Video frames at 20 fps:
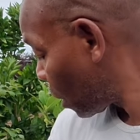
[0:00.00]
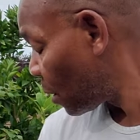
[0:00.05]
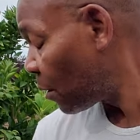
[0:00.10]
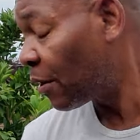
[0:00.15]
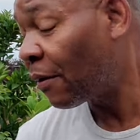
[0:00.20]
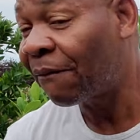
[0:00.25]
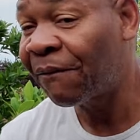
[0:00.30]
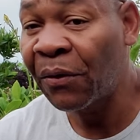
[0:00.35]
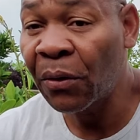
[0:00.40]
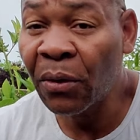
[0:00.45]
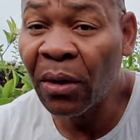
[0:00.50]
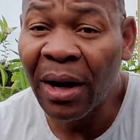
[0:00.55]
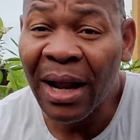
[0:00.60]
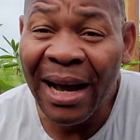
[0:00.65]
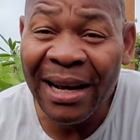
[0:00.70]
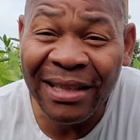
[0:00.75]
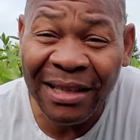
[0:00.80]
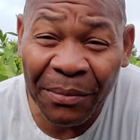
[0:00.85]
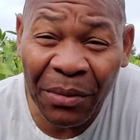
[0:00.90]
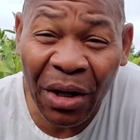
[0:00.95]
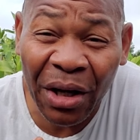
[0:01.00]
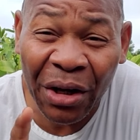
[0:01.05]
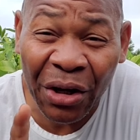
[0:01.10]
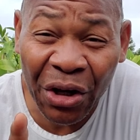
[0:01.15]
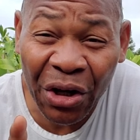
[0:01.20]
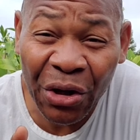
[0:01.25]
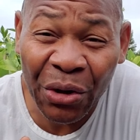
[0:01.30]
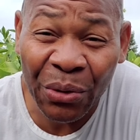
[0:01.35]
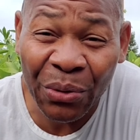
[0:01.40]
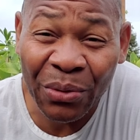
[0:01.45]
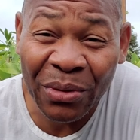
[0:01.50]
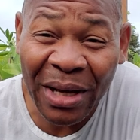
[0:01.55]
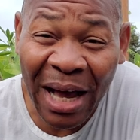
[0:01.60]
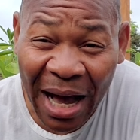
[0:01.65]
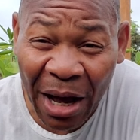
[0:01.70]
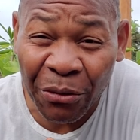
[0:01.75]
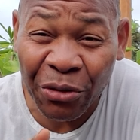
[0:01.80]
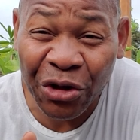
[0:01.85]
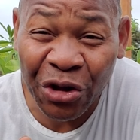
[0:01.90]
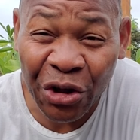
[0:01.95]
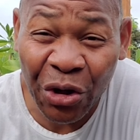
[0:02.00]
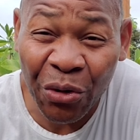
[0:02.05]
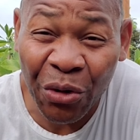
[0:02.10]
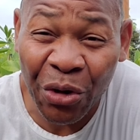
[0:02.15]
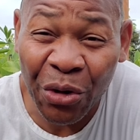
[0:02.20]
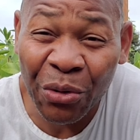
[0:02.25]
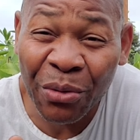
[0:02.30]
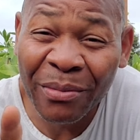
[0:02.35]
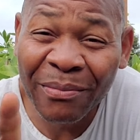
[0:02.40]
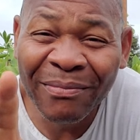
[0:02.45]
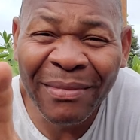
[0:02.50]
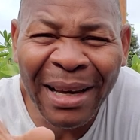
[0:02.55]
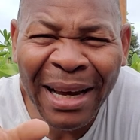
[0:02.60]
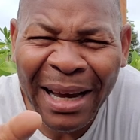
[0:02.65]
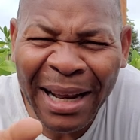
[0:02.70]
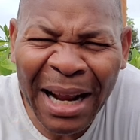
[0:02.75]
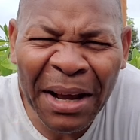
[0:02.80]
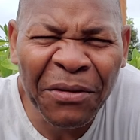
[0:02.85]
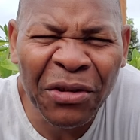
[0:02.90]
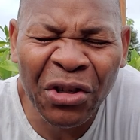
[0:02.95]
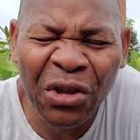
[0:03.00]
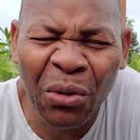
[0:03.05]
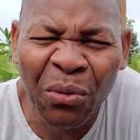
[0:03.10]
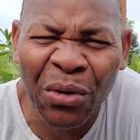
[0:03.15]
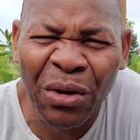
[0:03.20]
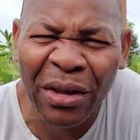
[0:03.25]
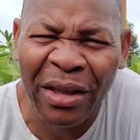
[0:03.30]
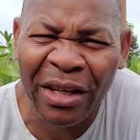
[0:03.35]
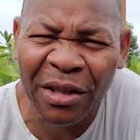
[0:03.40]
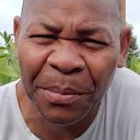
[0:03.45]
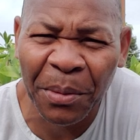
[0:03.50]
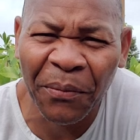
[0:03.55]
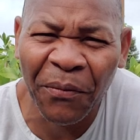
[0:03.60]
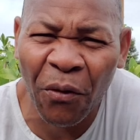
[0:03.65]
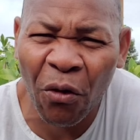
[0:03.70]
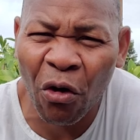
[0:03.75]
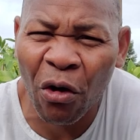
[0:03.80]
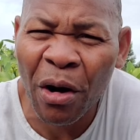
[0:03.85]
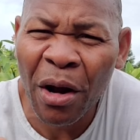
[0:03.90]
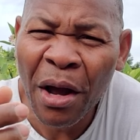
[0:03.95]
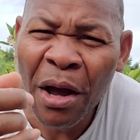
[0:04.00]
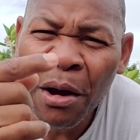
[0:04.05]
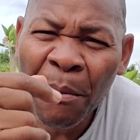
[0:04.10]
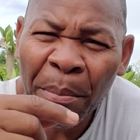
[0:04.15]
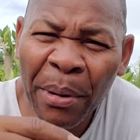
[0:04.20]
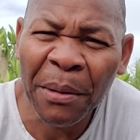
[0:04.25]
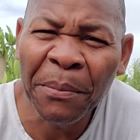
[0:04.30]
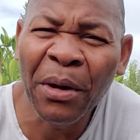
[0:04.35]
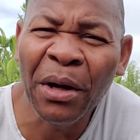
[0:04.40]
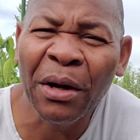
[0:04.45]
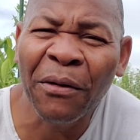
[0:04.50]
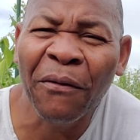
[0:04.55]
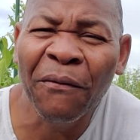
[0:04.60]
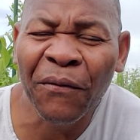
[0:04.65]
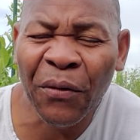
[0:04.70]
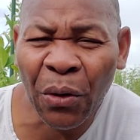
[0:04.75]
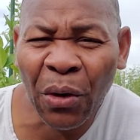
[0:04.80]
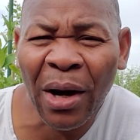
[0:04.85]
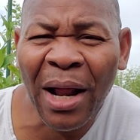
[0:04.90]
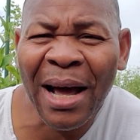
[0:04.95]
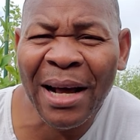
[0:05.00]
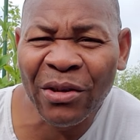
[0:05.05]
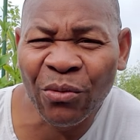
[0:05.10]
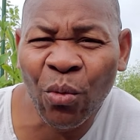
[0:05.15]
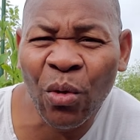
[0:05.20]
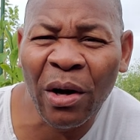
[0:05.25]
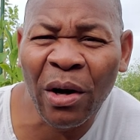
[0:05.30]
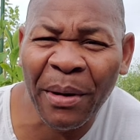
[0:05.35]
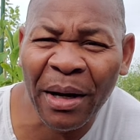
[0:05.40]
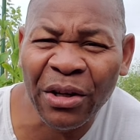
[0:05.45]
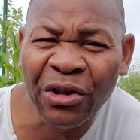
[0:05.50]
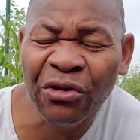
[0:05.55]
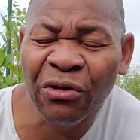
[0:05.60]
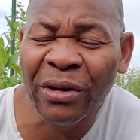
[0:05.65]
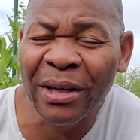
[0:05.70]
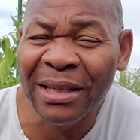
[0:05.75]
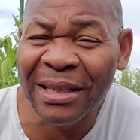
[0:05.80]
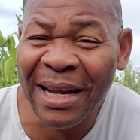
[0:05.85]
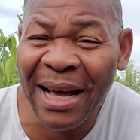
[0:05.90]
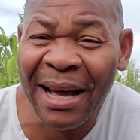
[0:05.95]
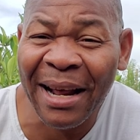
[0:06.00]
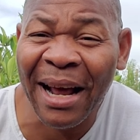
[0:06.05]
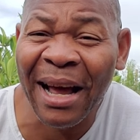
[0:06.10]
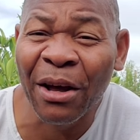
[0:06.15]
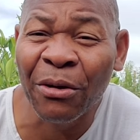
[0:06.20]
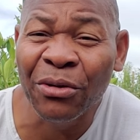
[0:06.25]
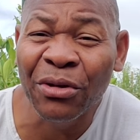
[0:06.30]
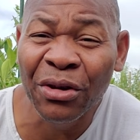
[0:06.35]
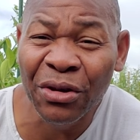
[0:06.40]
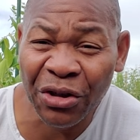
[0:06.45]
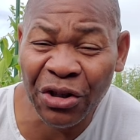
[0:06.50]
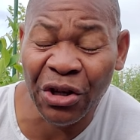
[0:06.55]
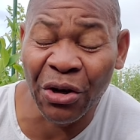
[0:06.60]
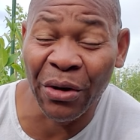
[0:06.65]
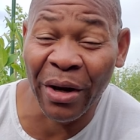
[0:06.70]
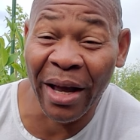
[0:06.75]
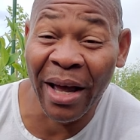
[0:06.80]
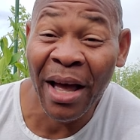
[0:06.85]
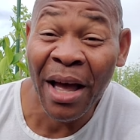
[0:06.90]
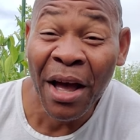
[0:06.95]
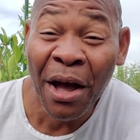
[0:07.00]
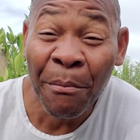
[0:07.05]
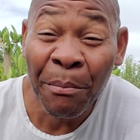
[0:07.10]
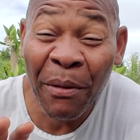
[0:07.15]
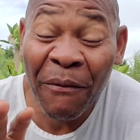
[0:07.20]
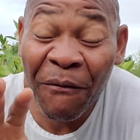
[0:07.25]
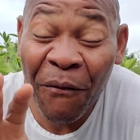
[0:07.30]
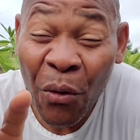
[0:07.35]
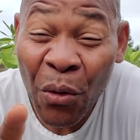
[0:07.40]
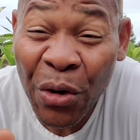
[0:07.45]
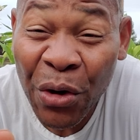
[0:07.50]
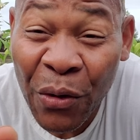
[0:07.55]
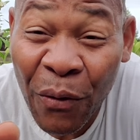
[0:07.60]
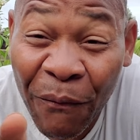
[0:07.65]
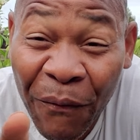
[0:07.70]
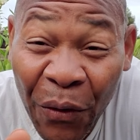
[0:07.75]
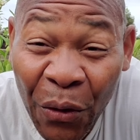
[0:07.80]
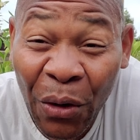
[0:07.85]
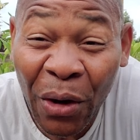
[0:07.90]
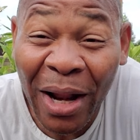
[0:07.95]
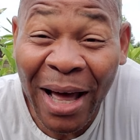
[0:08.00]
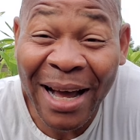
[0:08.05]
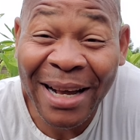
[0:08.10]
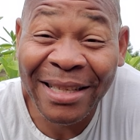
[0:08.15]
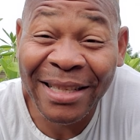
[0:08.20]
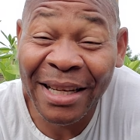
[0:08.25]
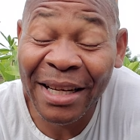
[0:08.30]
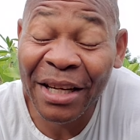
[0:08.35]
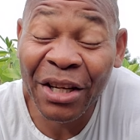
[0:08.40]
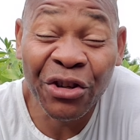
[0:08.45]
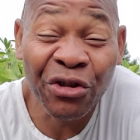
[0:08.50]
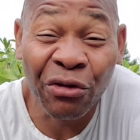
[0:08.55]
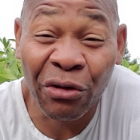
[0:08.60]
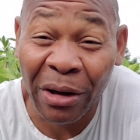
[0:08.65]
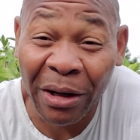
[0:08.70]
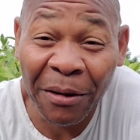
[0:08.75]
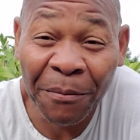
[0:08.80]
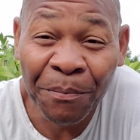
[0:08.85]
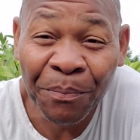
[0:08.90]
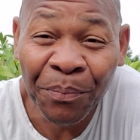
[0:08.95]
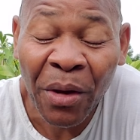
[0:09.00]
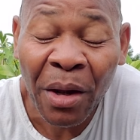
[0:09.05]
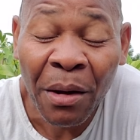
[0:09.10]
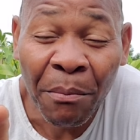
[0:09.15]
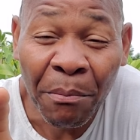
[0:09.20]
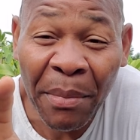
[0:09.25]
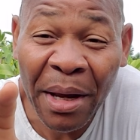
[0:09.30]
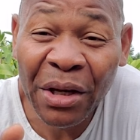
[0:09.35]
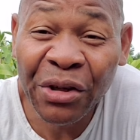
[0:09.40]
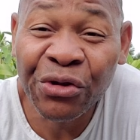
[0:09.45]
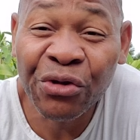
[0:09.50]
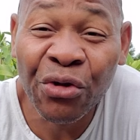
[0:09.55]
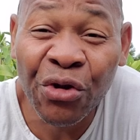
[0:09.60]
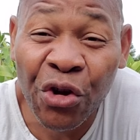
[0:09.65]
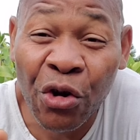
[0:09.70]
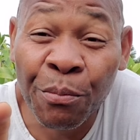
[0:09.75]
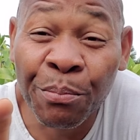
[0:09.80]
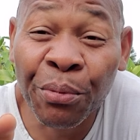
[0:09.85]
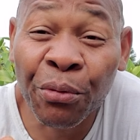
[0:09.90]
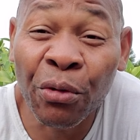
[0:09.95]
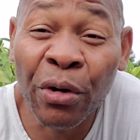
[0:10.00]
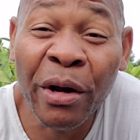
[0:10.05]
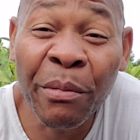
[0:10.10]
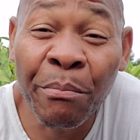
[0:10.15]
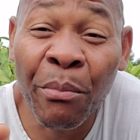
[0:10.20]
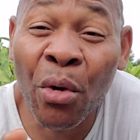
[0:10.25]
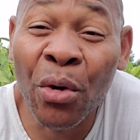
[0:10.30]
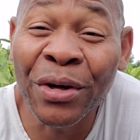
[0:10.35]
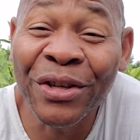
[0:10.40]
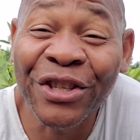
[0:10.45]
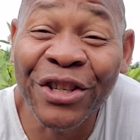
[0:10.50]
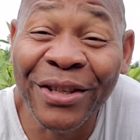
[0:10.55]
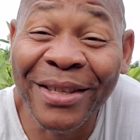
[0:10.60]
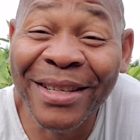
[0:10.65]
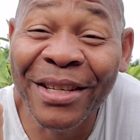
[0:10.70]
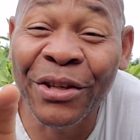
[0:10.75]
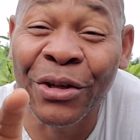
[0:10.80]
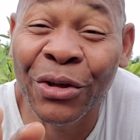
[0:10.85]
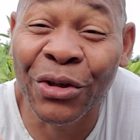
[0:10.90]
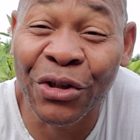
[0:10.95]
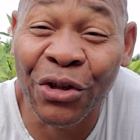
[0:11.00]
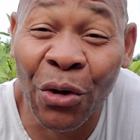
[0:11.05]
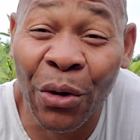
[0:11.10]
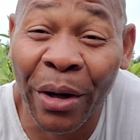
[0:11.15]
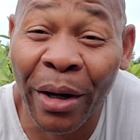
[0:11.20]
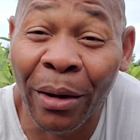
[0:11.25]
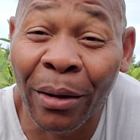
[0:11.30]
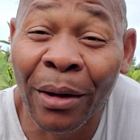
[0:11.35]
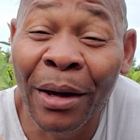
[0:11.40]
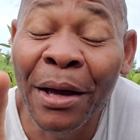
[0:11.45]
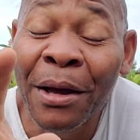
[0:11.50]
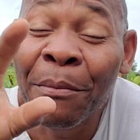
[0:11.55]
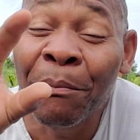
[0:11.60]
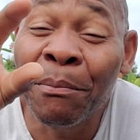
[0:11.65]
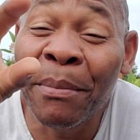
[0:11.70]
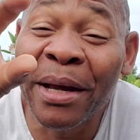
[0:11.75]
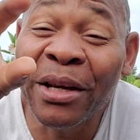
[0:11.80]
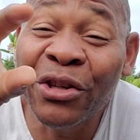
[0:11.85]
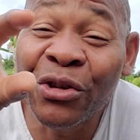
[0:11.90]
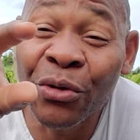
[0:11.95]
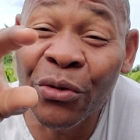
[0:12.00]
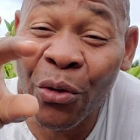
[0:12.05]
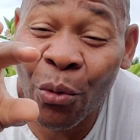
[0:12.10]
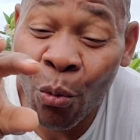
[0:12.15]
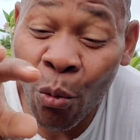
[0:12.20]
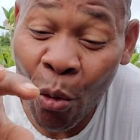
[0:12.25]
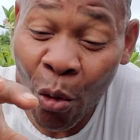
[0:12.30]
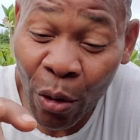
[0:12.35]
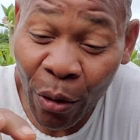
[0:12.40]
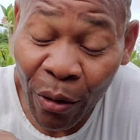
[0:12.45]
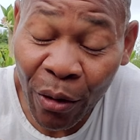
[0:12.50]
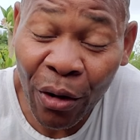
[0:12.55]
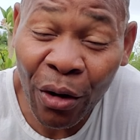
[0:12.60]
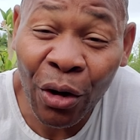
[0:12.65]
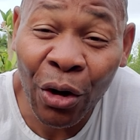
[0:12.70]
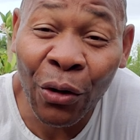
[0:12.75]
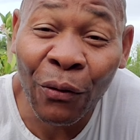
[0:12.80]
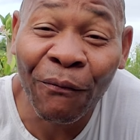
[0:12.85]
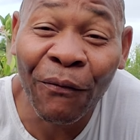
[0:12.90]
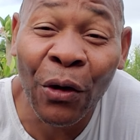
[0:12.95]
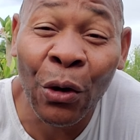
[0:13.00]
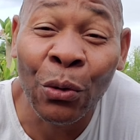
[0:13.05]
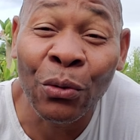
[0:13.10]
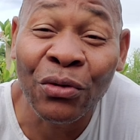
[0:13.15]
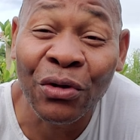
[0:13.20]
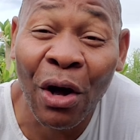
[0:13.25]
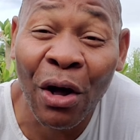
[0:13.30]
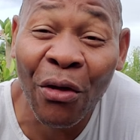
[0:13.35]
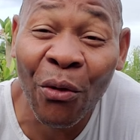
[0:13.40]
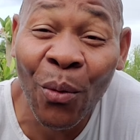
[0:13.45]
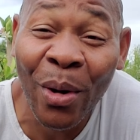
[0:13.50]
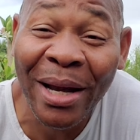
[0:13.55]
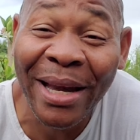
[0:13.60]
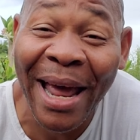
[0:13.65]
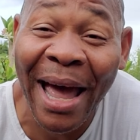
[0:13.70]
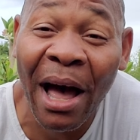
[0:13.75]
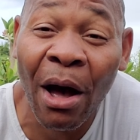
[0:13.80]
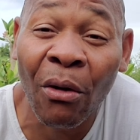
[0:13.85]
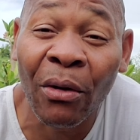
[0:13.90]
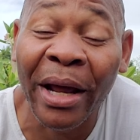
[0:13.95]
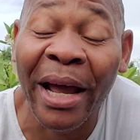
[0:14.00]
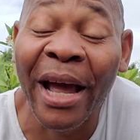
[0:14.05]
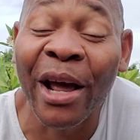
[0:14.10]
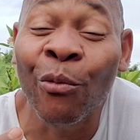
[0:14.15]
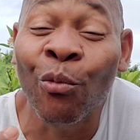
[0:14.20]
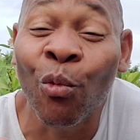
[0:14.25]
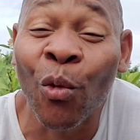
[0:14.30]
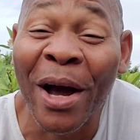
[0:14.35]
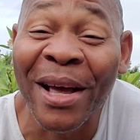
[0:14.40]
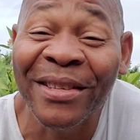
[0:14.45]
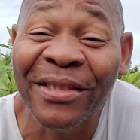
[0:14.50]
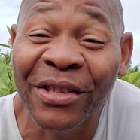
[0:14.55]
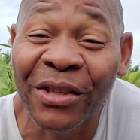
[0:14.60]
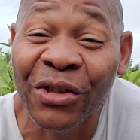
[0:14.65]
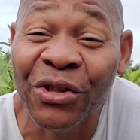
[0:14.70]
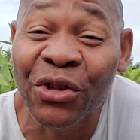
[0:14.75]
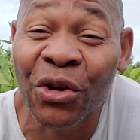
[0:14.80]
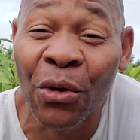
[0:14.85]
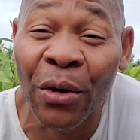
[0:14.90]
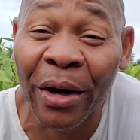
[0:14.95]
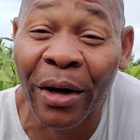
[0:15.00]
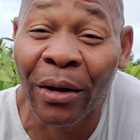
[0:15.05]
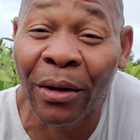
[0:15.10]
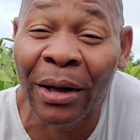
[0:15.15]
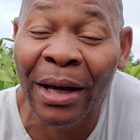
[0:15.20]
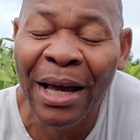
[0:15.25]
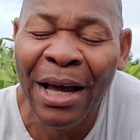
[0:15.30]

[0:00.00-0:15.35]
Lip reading: The fertilizer I'm going to use, I'll show you. And I've shown you this before, but I'm going to fertilize one of my trees now and I'll show you. Before you fertilize any tree, make sure you pre-moisten the soil. Make sure the water flows all the way down and wets the soil.